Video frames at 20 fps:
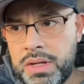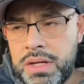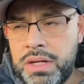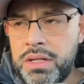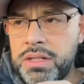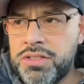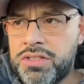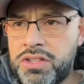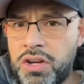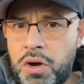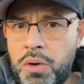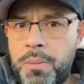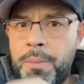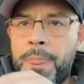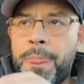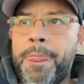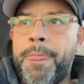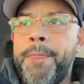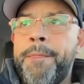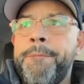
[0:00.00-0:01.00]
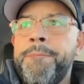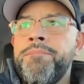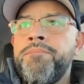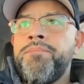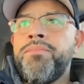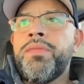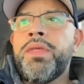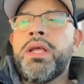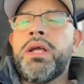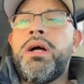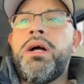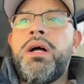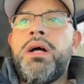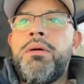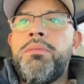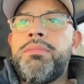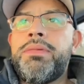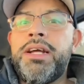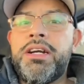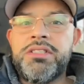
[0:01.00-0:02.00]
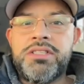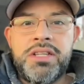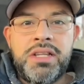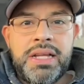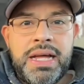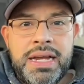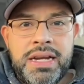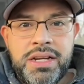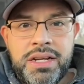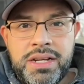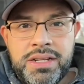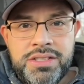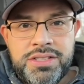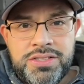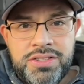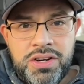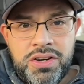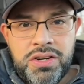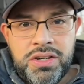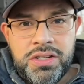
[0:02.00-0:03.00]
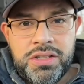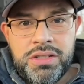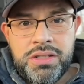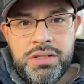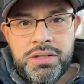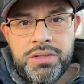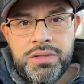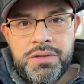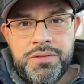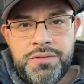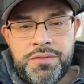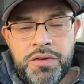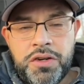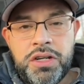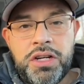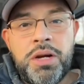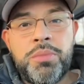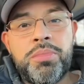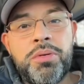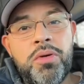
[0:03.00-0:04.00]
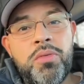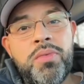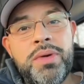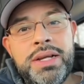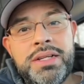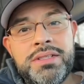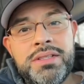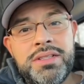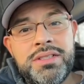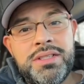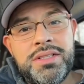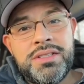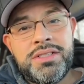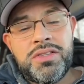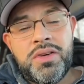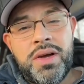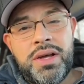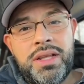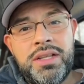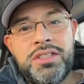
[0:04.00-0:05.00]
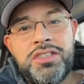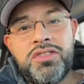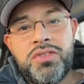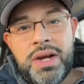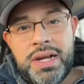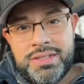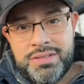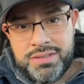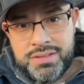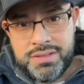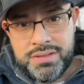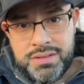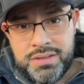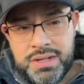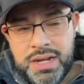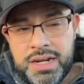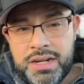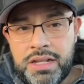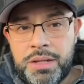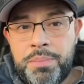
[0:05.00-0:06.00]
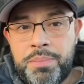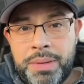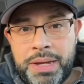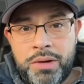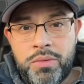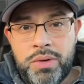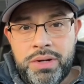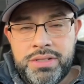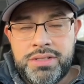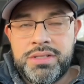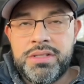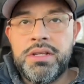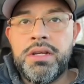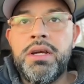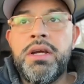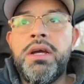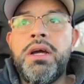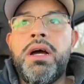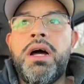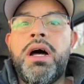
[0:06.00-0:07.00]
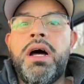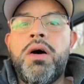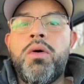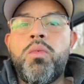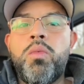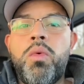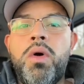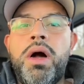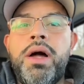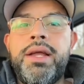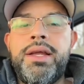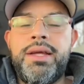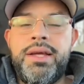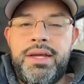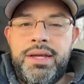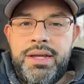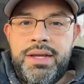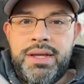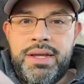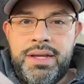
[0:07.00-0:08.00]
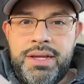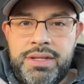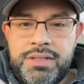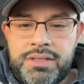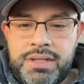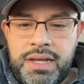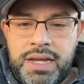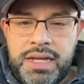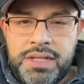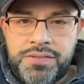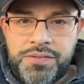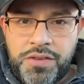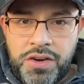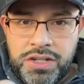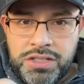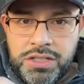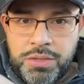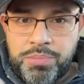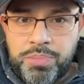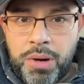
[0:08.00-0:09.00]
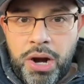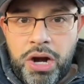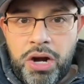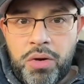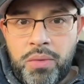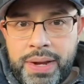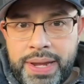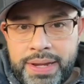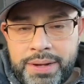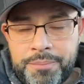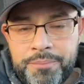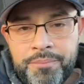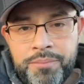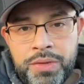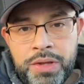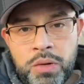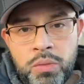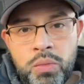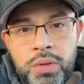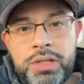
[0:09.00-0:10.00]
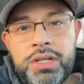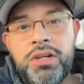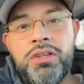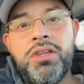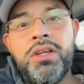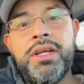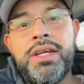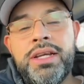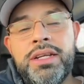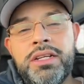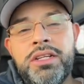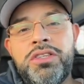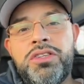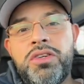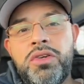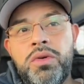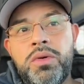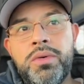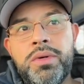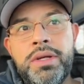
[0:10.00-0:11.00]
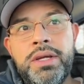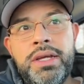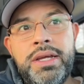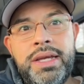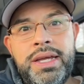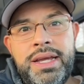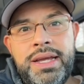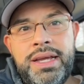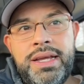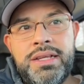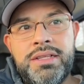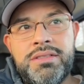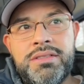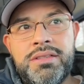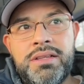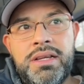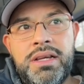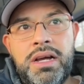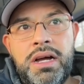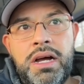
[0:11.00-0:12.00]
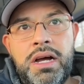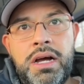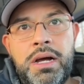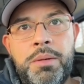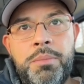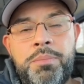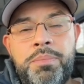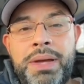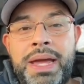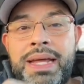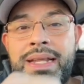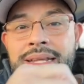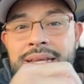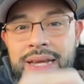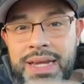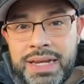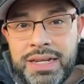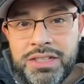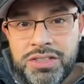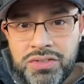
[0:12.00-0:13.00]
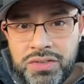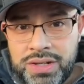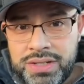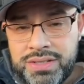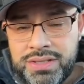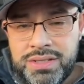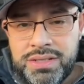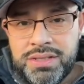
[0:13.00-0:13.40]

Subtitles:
So there's a lot of concern for a number of reasons, and so I'll address kind of the big ones. One is, as far as the borrowing, what they're looking to do is pay the interest